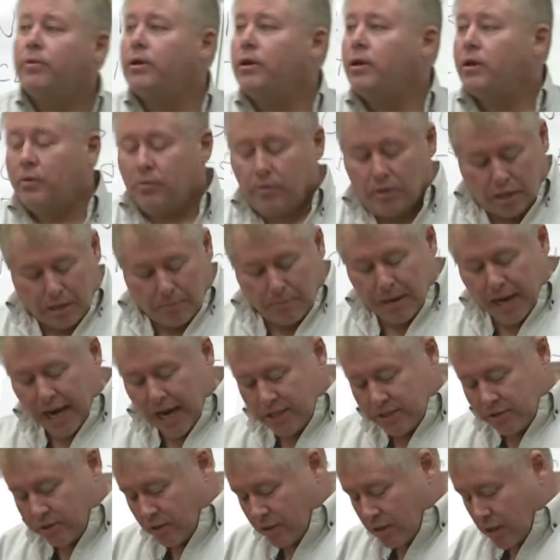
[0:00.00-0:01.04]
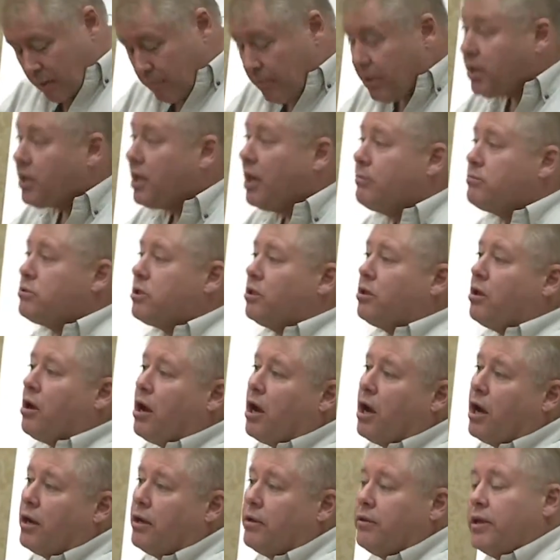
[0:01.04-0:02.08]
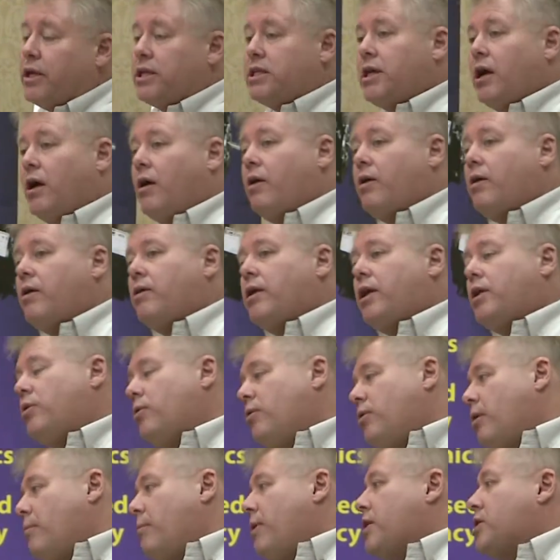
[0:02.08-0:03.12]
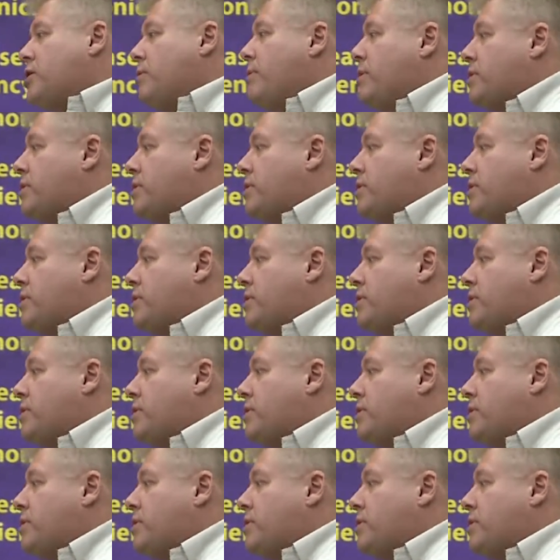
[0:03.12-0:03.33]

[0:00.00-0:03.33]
When the capacitor company comes along, they tell you, they do their measurements